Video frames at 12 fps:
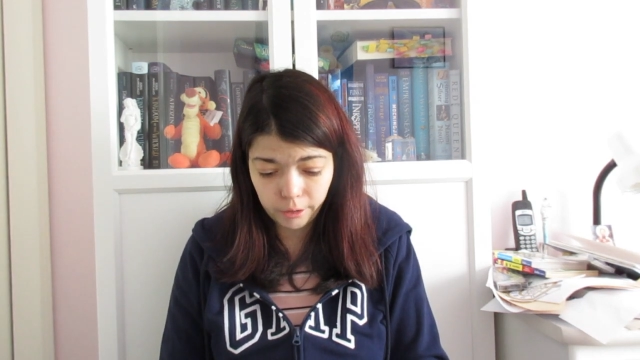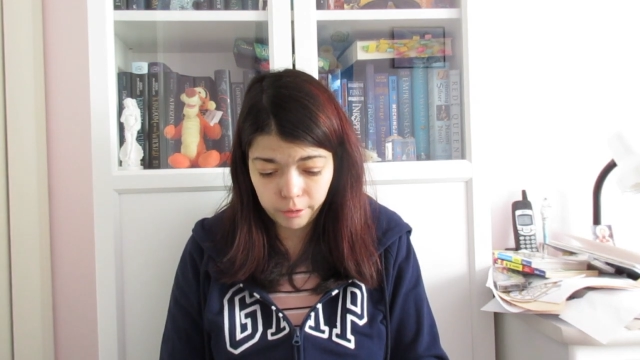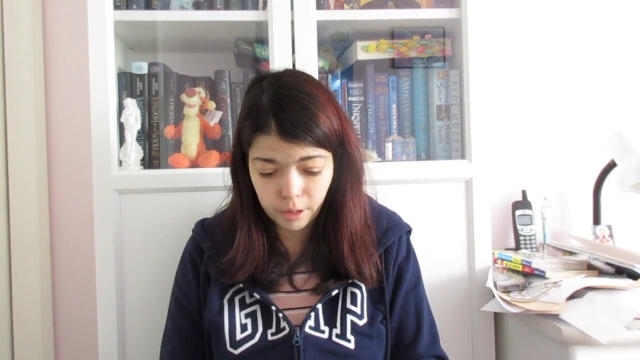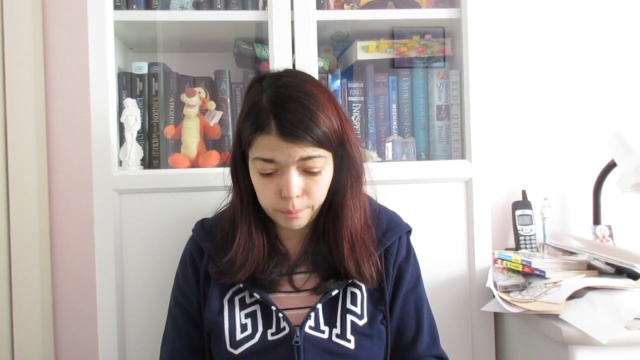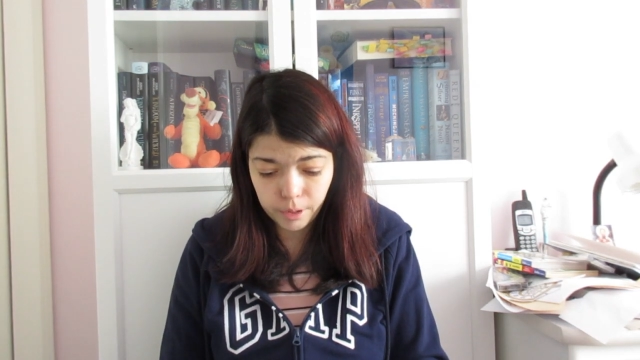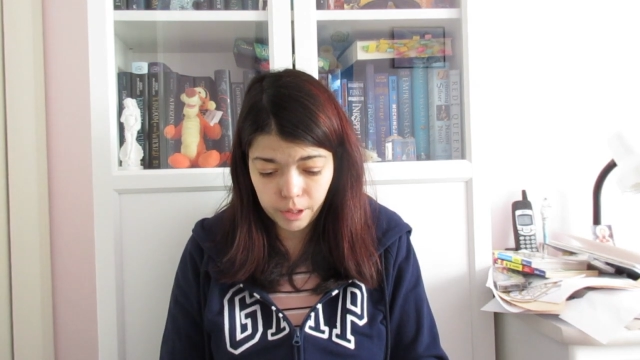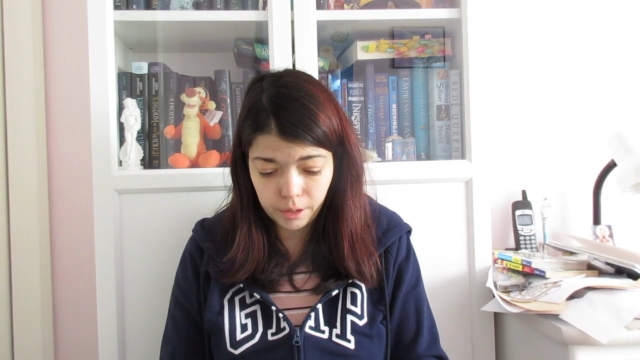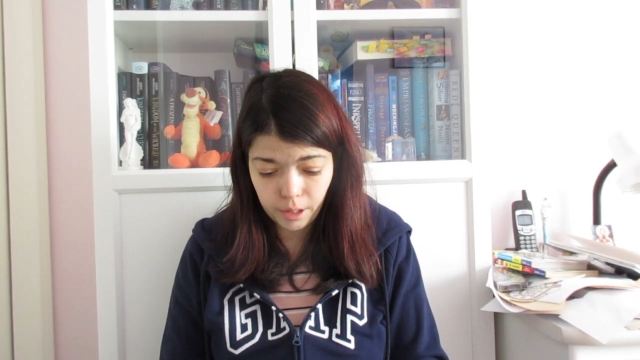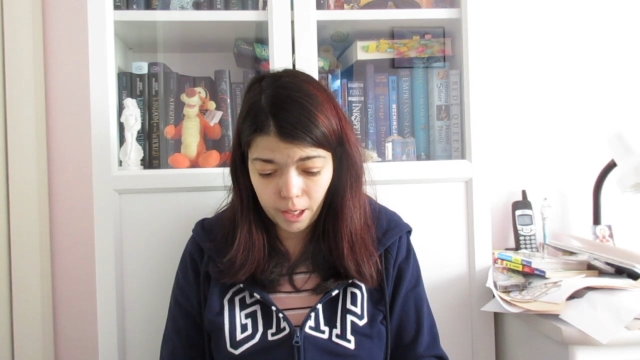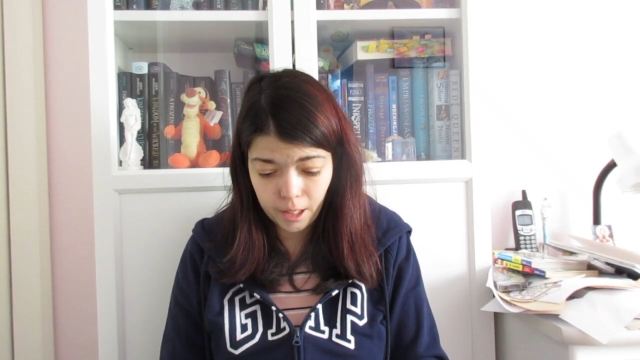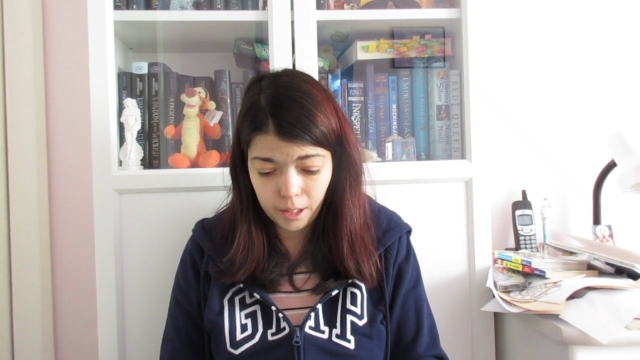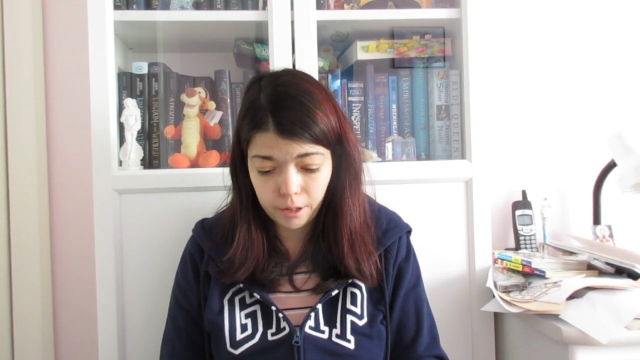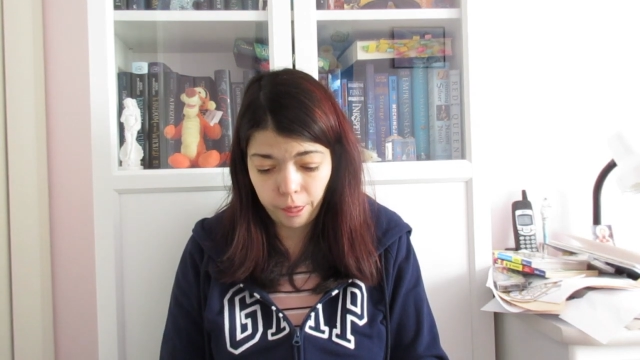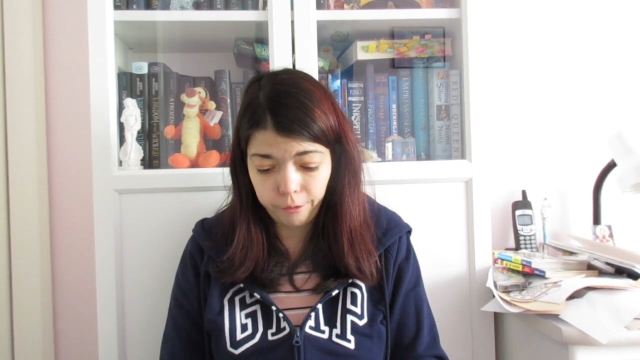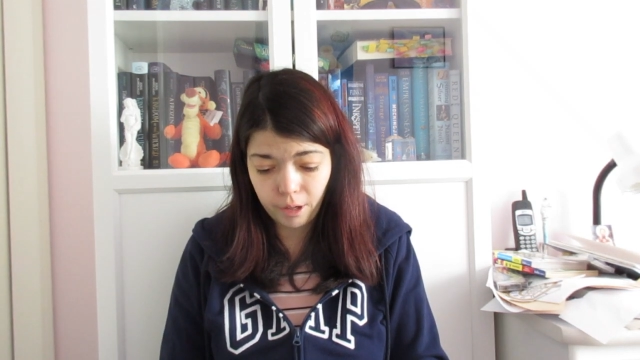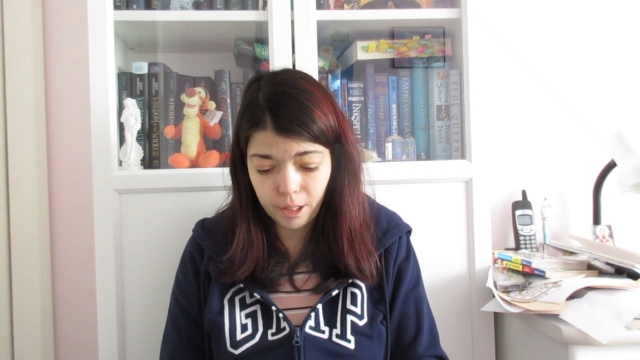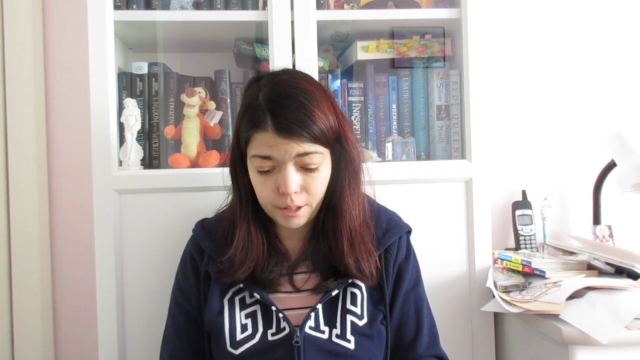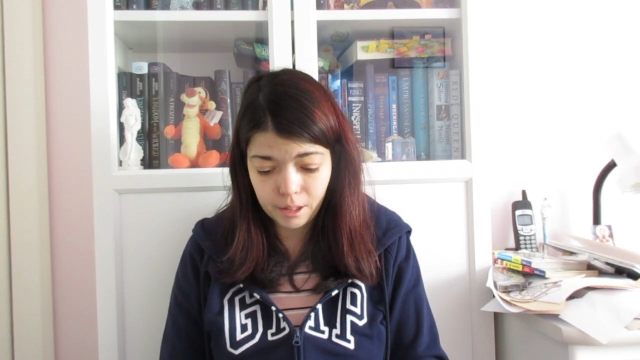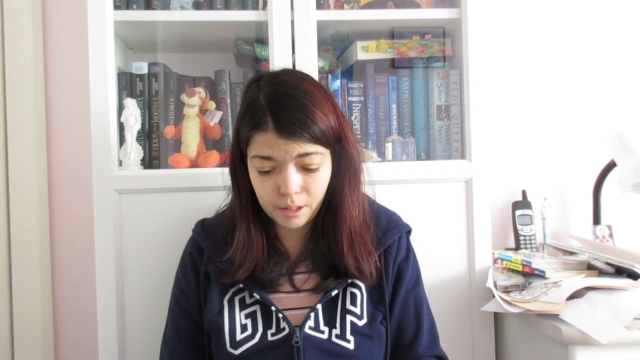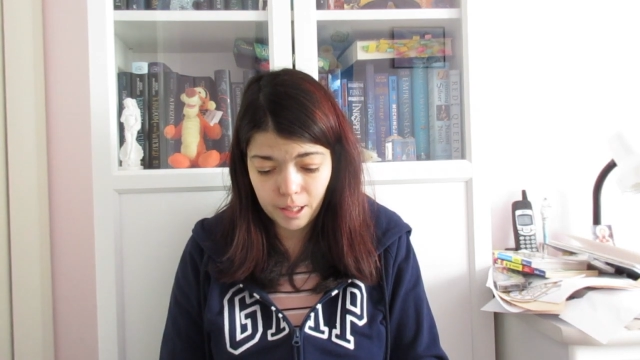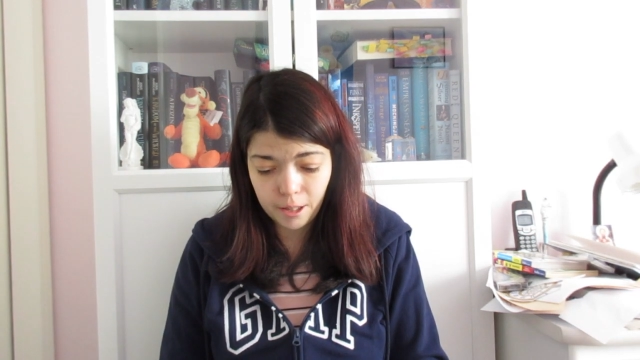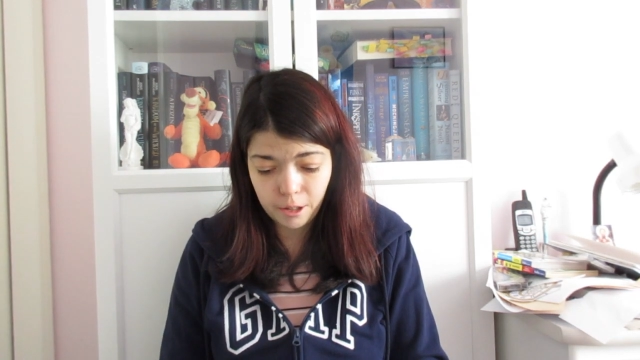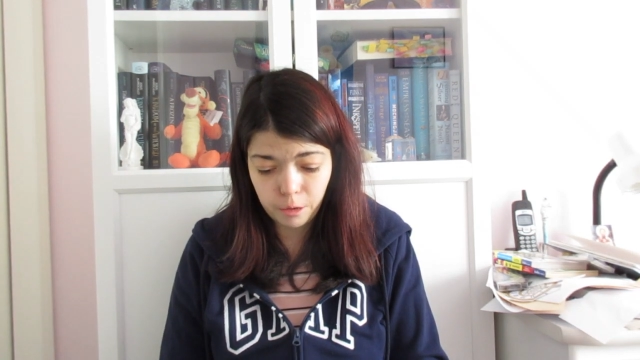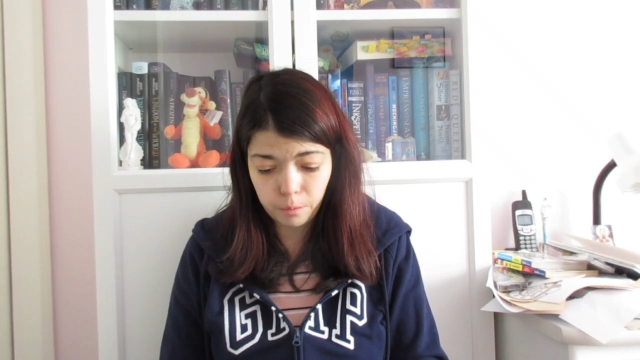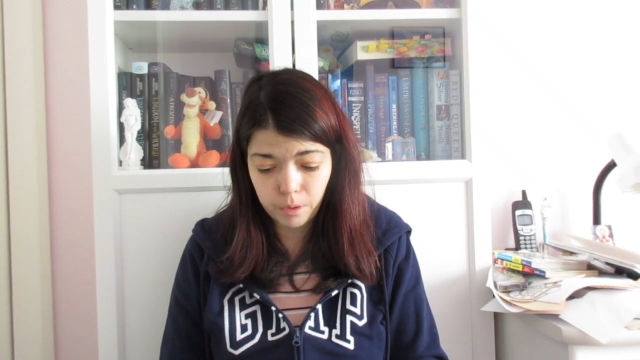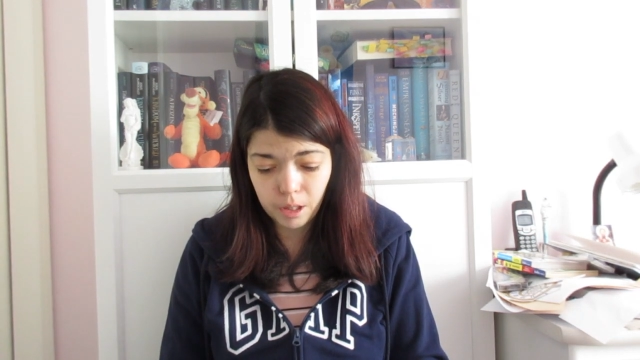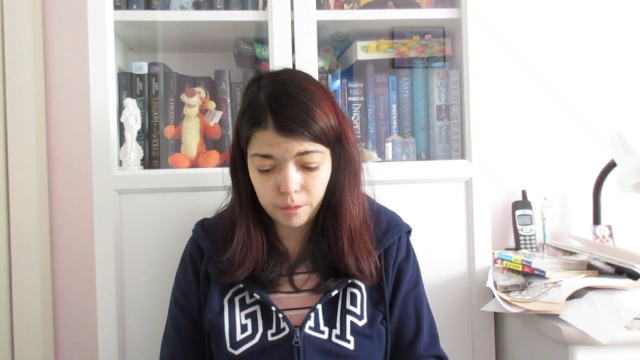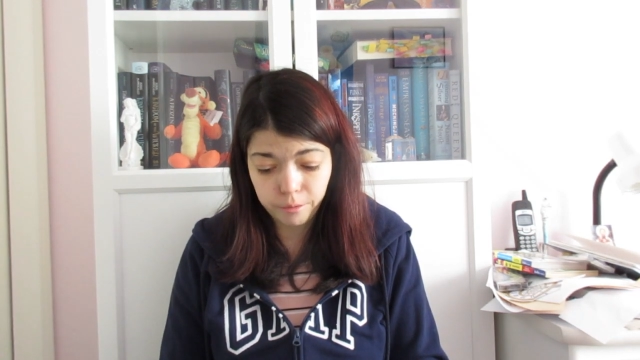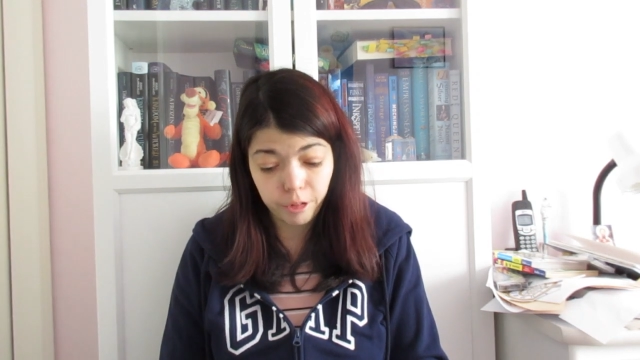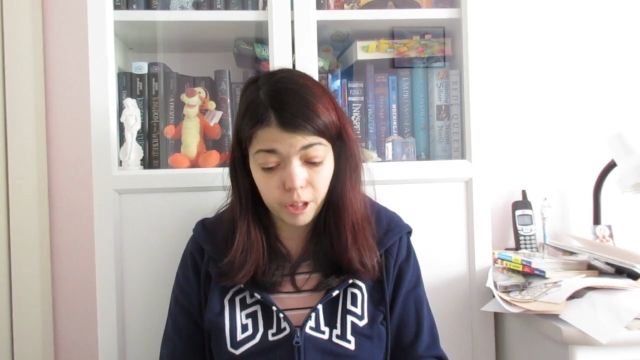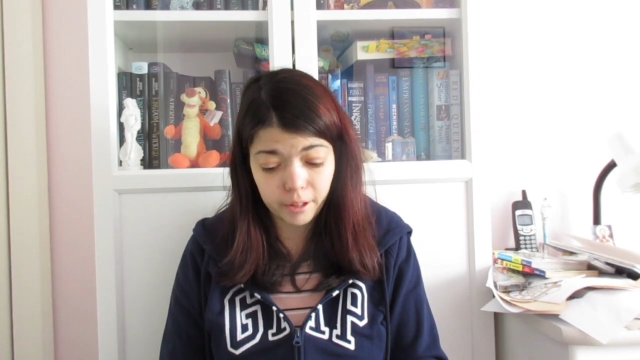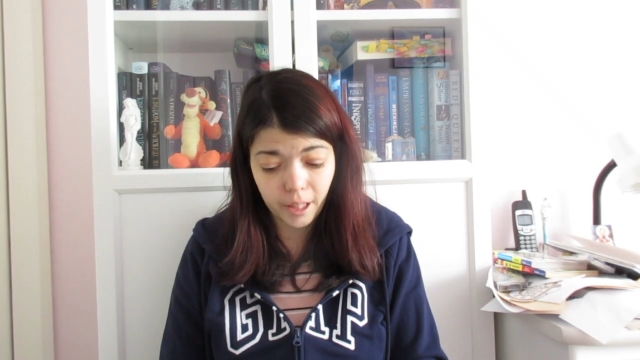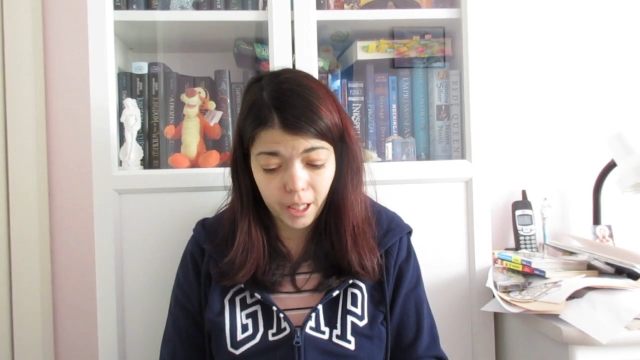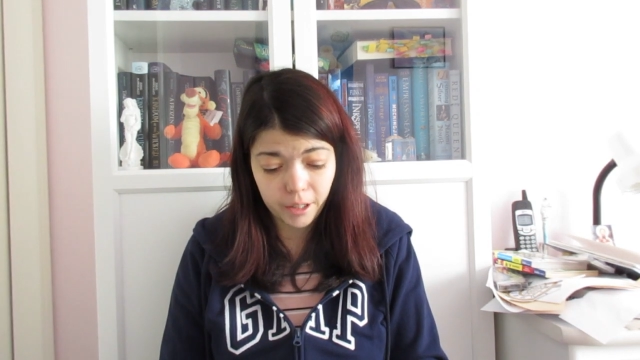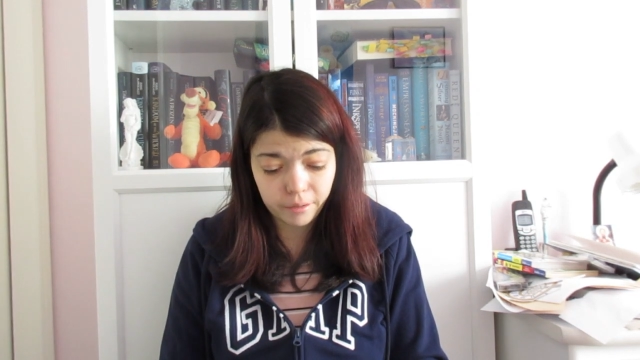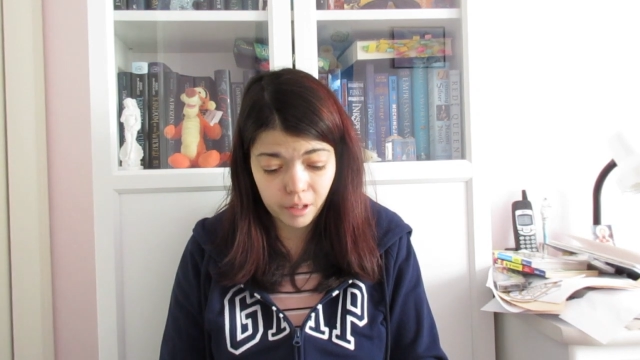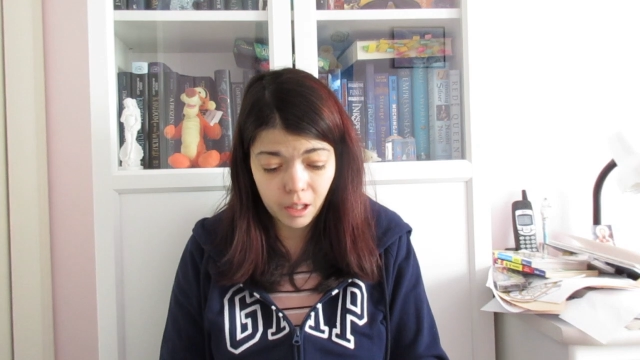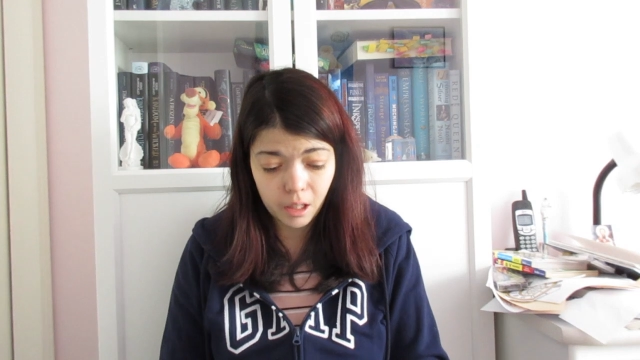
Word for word: creepy dead-end thread decides to meet in real life,